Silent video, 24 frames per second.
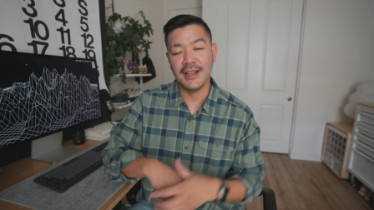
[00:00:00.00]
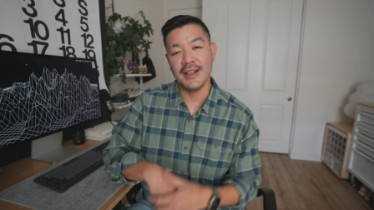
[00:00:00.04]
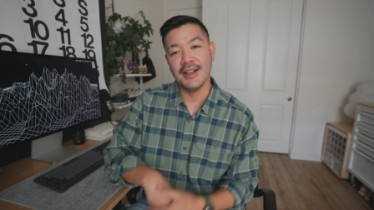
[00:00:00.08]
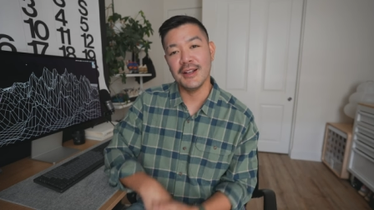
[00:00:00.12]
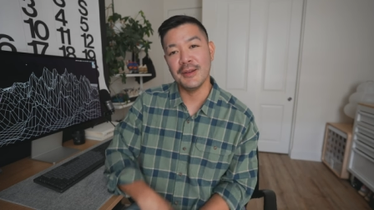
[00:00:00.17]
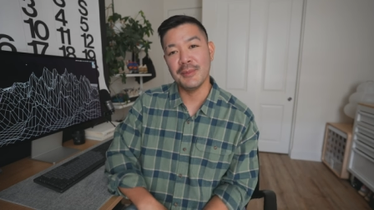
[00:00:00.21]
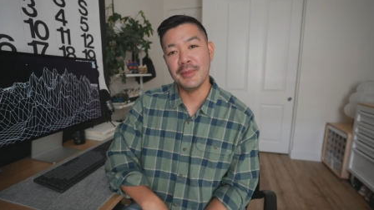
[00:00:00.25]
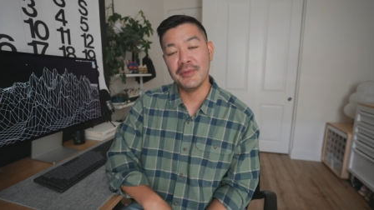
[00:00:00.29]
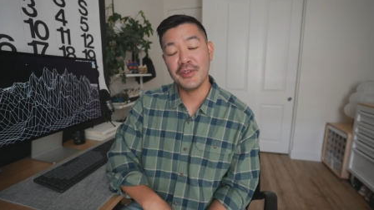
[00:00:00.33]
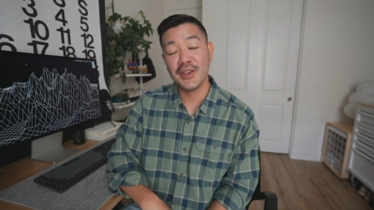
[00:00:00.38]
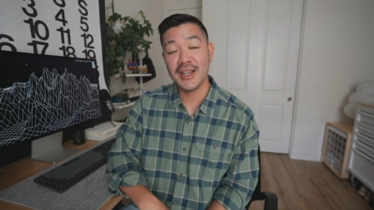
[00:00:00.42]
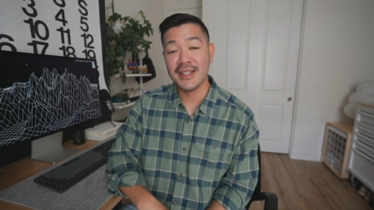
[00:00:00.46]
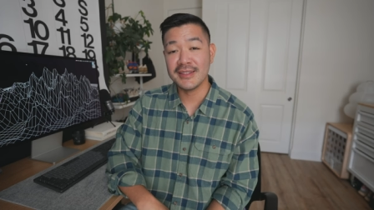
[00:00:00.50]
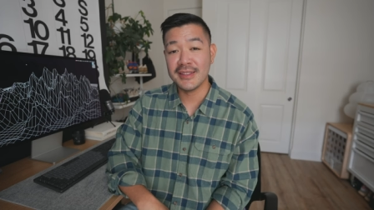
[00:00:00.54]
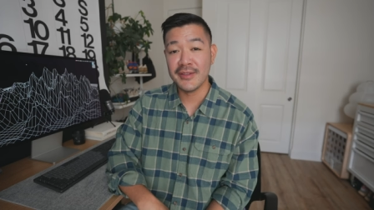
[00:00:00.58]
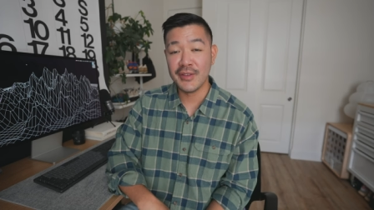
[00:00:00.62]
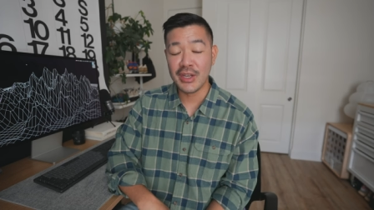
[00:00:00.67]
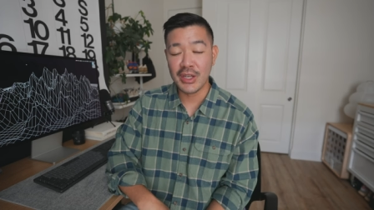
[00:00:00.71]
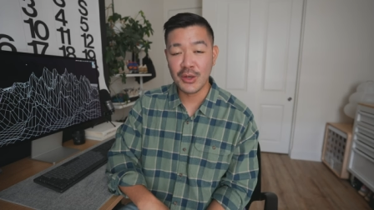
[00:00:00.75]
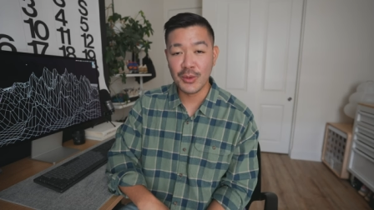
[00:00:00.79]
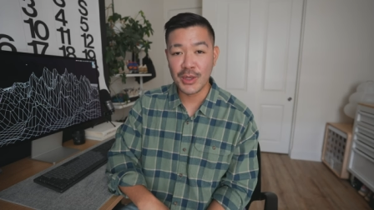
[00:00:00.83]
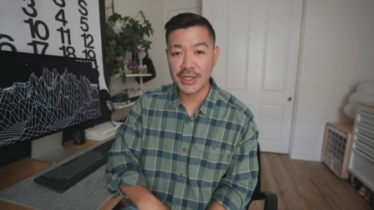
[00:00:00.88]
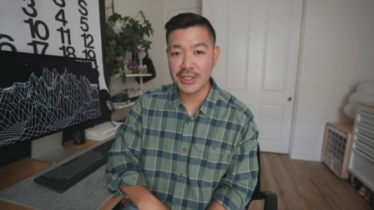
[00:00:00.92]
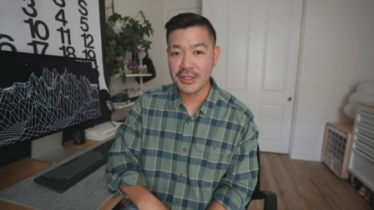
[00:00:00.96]
Um, if you guys have
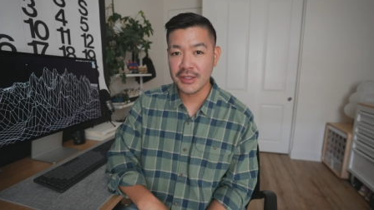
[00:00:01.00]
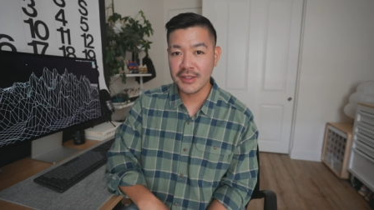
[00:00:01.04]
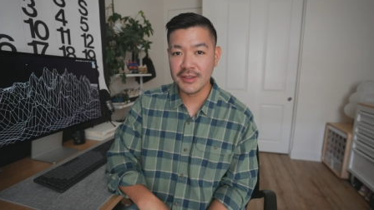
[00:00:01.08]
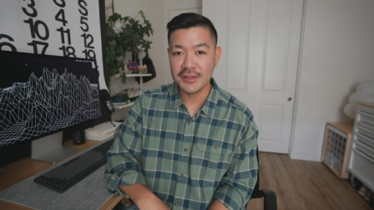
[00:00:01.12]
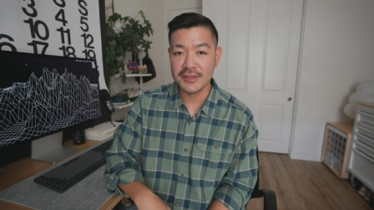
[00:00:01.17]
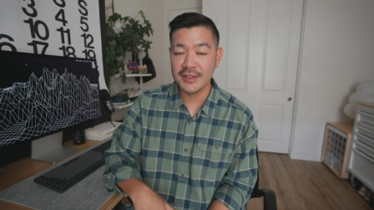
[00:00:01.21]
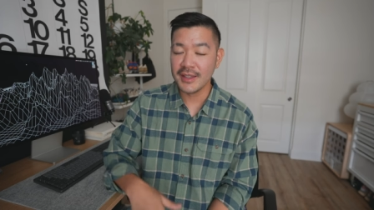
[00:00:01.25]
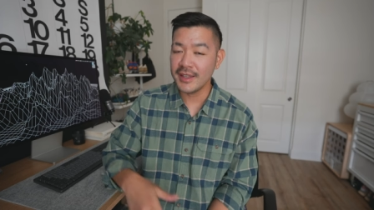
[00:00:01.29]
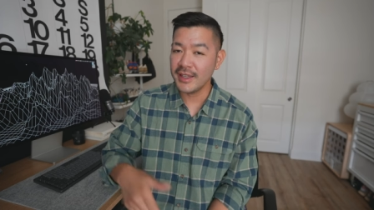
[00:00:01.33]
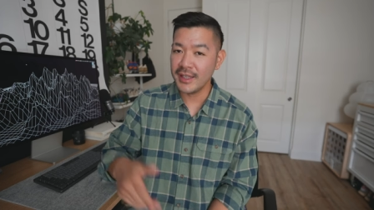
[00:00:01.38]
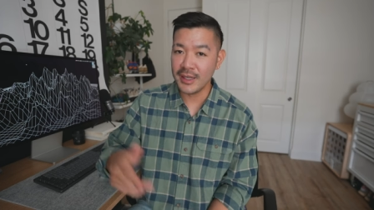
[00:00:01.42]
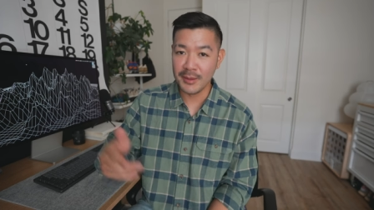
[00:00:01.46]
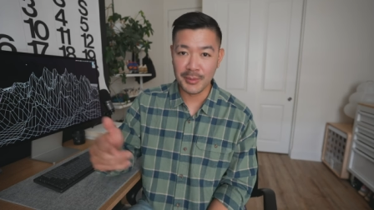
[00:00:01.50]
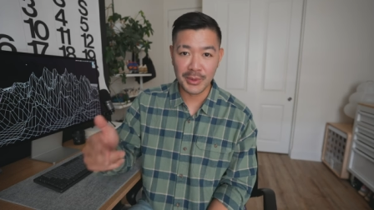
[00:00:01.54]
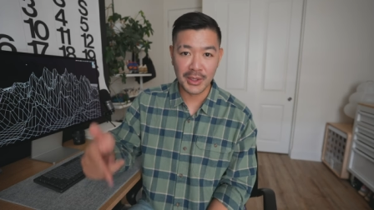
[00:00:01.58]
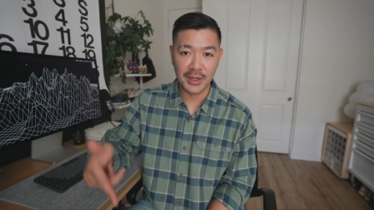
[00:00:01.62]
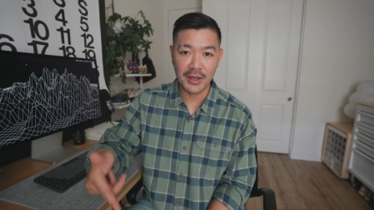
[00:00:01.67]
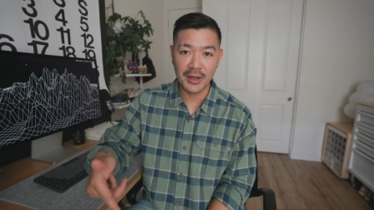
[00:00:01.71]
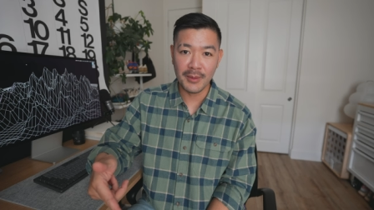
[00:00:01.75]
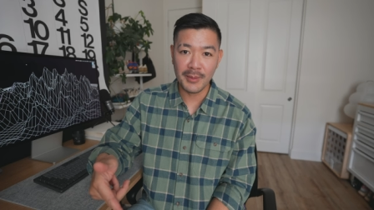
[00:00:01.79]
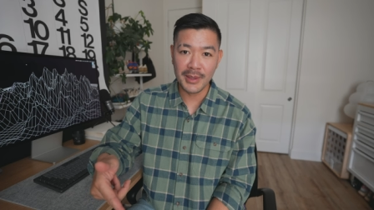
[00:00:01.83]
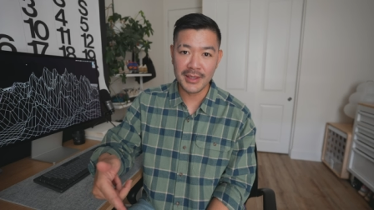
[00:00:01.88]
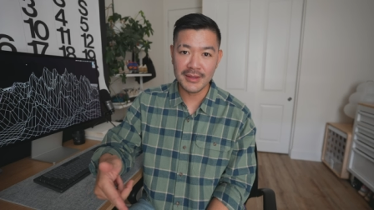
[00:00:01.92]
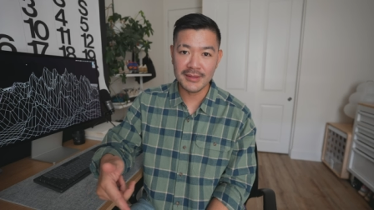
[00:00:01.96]
any questions, hit up the
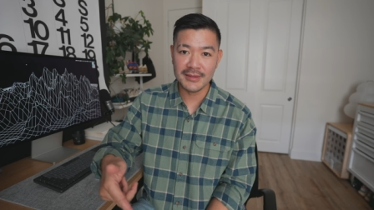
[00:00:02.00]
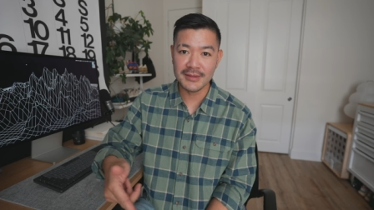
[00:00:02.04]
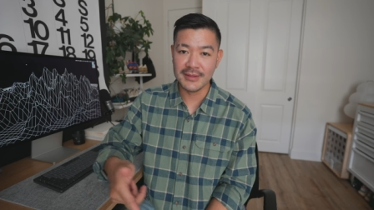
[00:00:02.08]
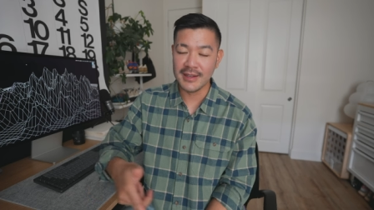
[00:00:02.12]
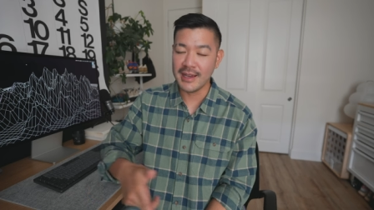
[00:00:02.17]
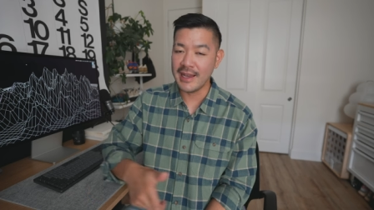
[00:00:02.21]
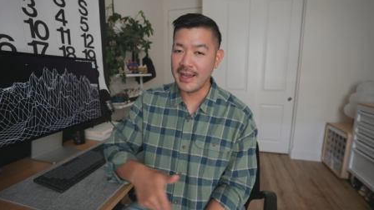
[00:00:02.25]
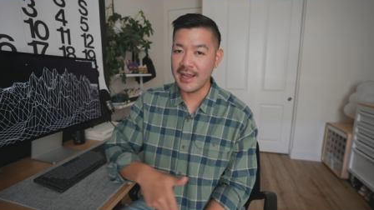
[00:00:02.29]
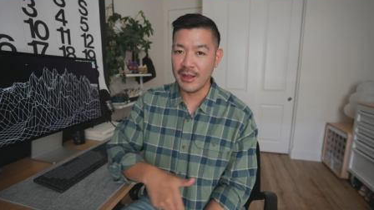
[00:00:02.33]
comments.